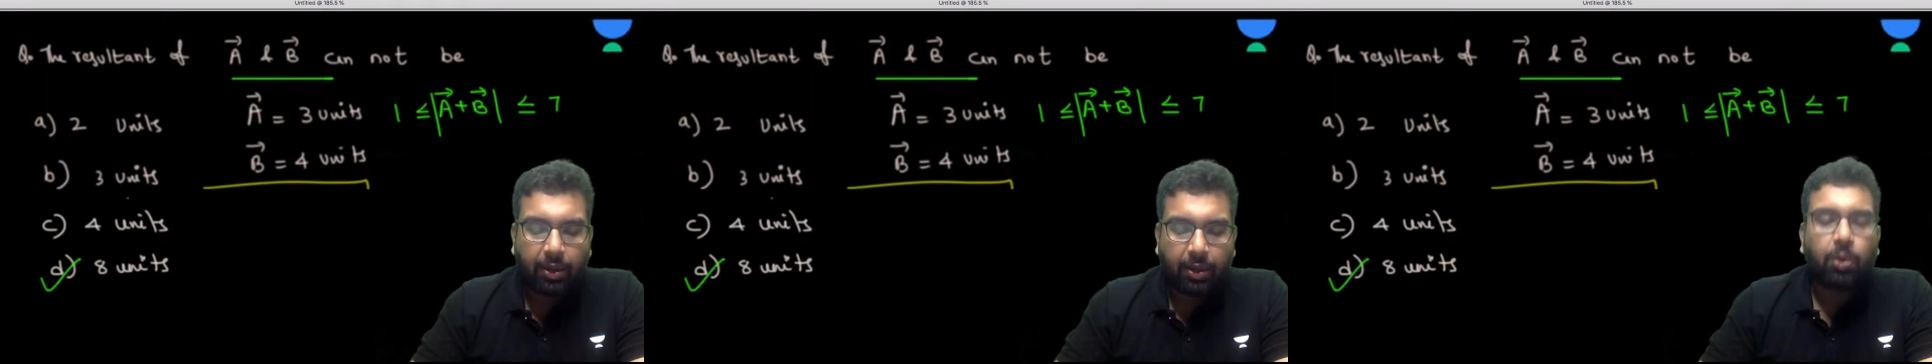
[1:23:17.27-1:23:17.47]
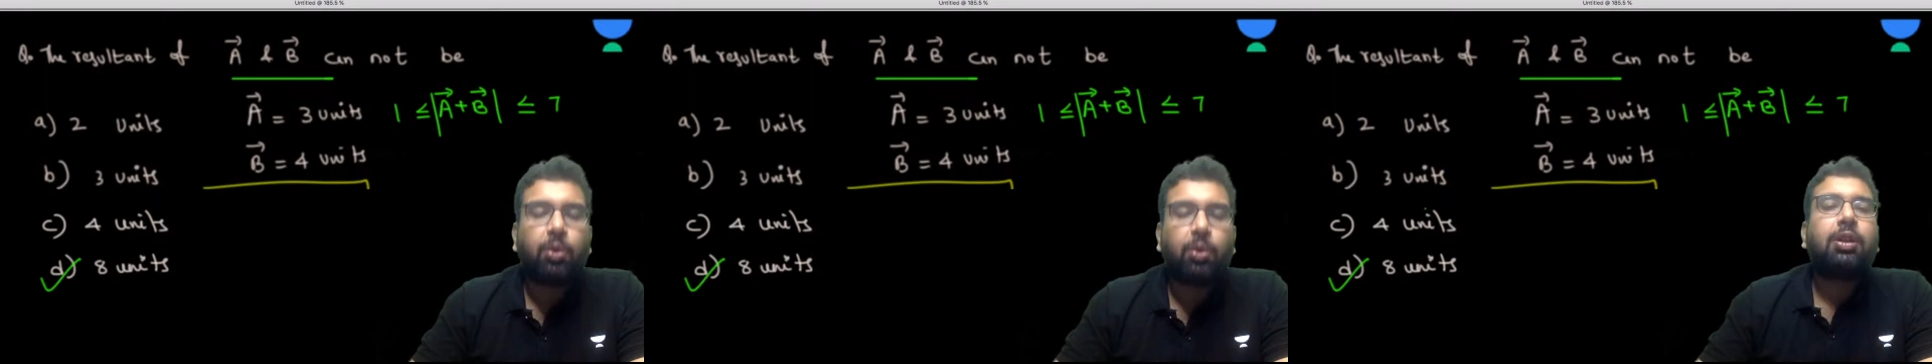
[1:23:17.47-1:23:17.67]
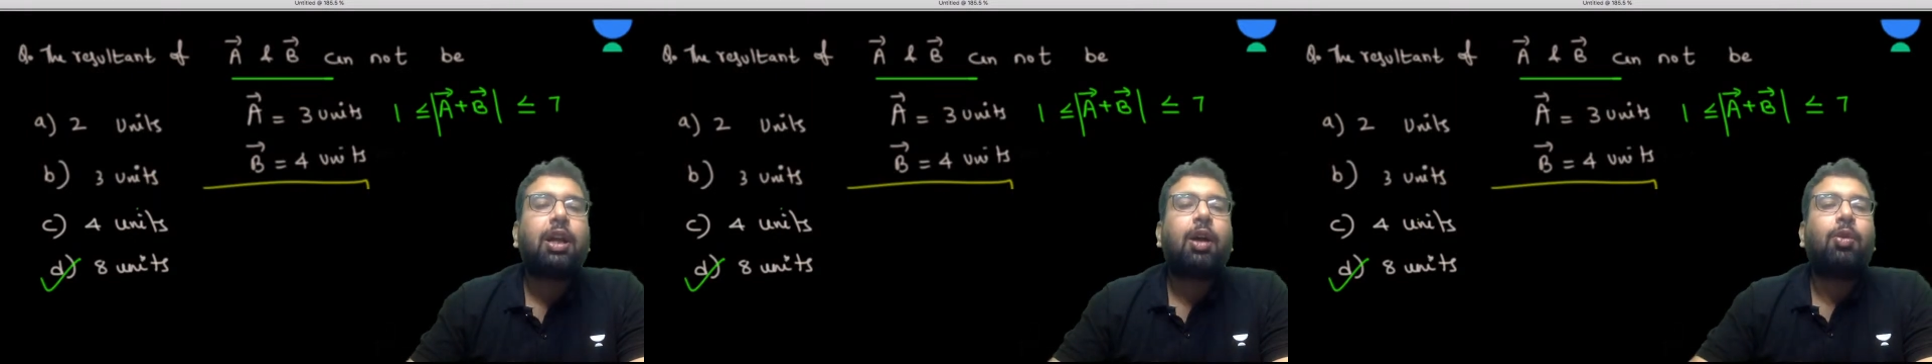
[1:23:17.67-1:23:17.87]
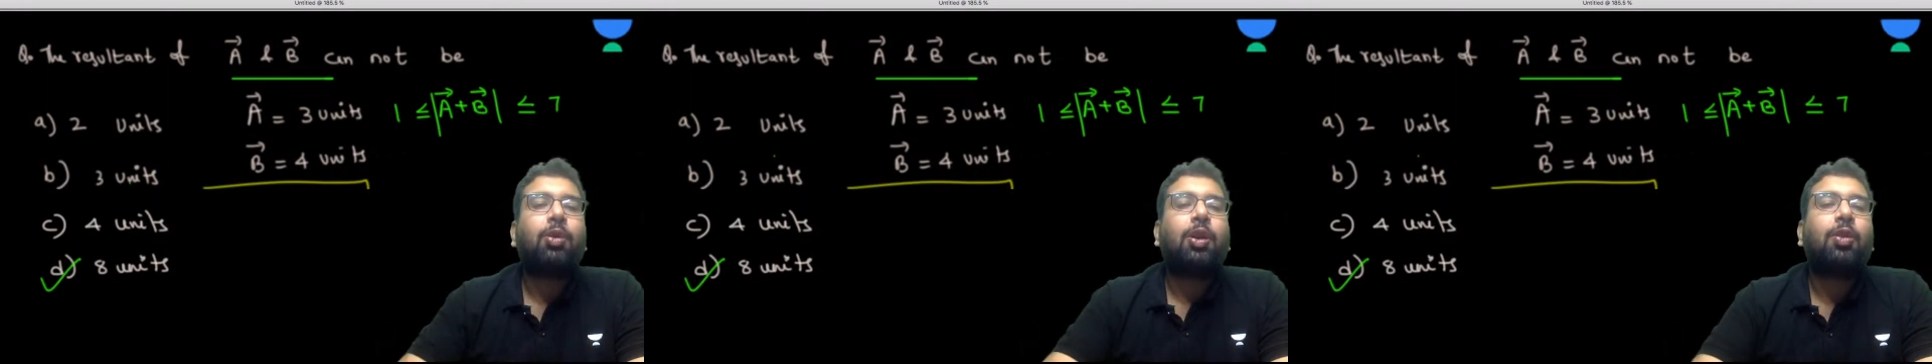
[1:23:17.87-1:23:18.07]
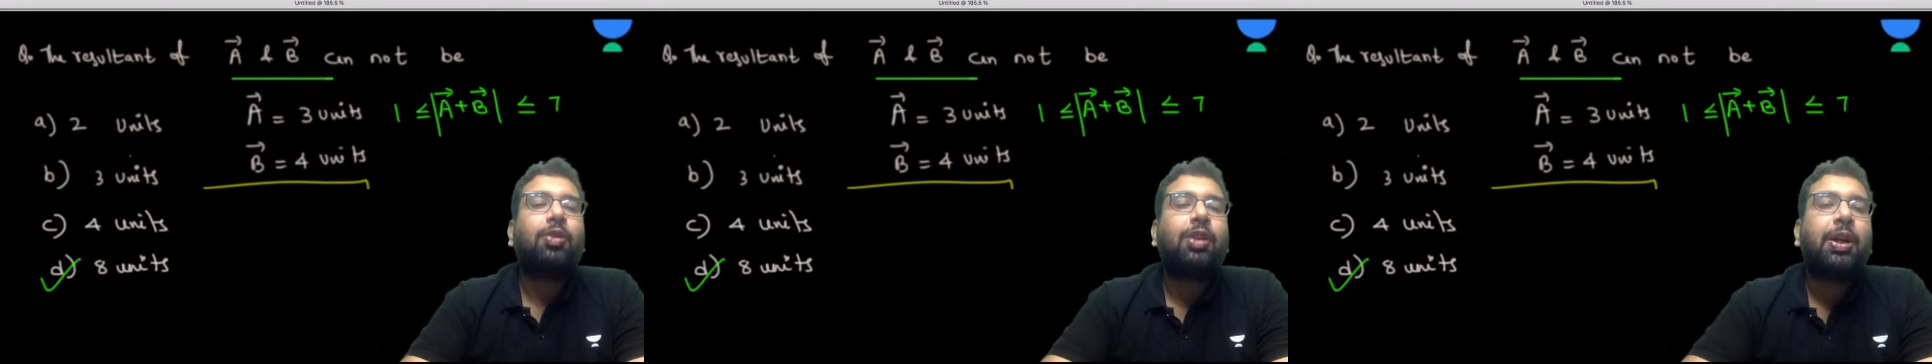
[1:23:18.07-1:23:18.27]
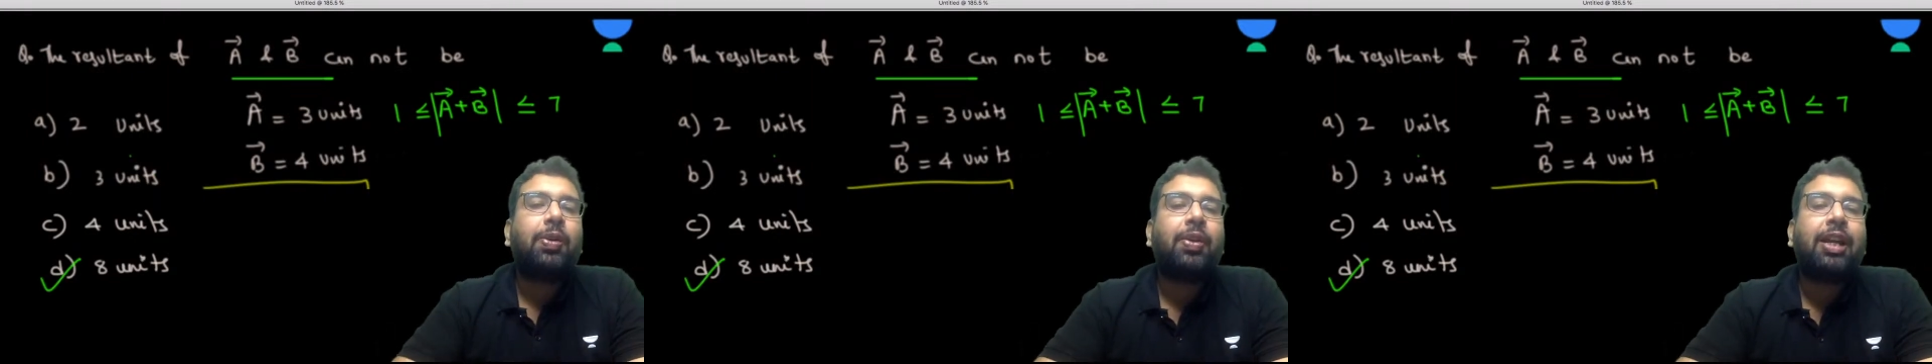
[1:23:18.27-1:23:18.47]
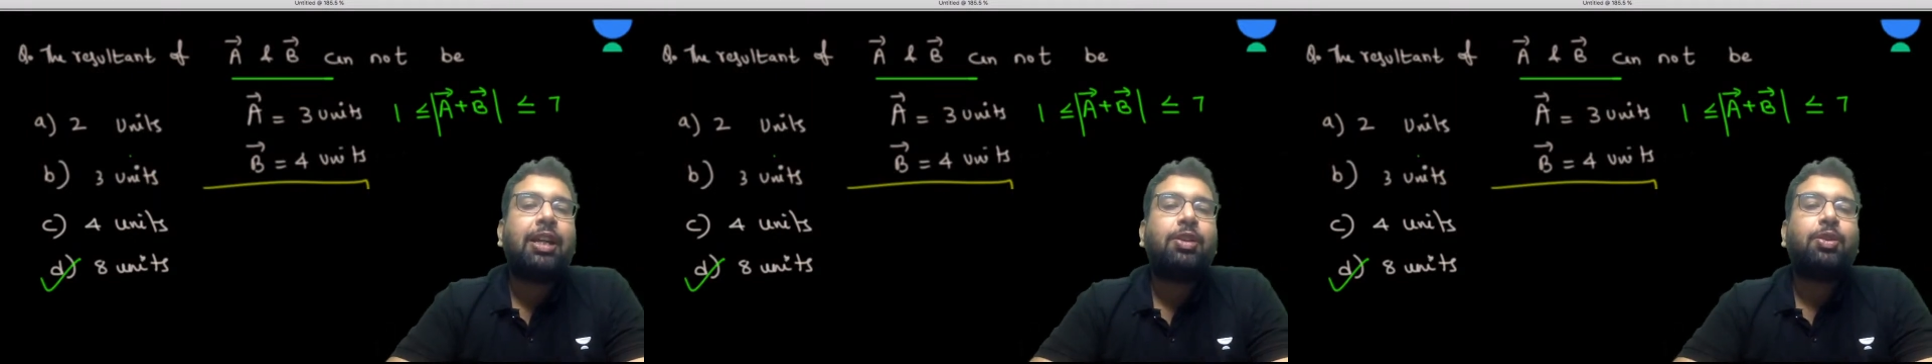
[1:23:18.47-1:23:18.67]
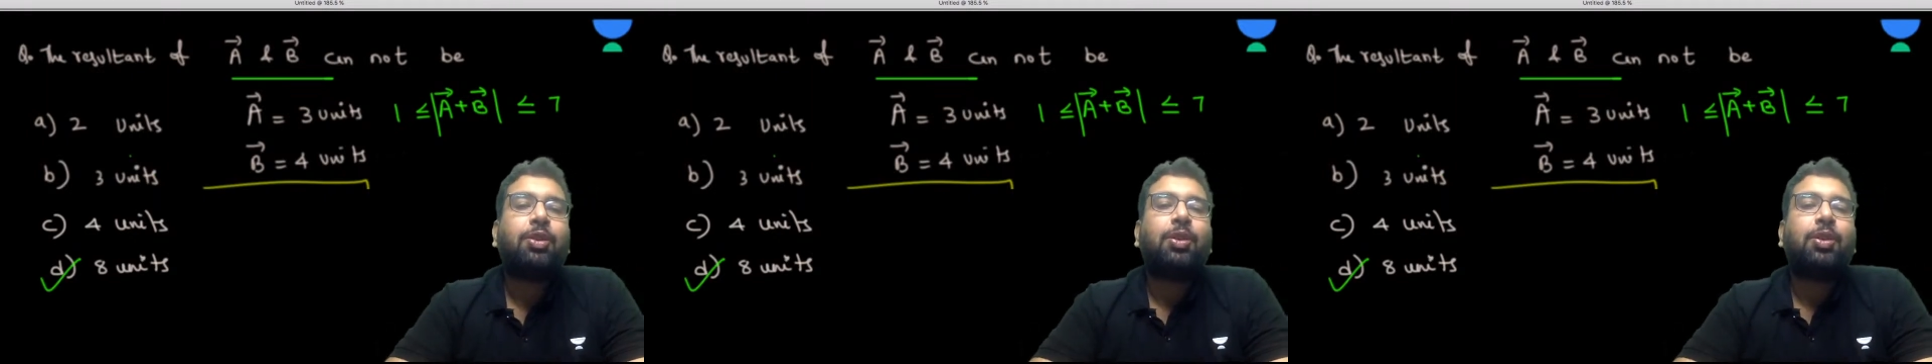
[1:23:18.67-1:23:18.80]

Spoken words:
goes out of the range.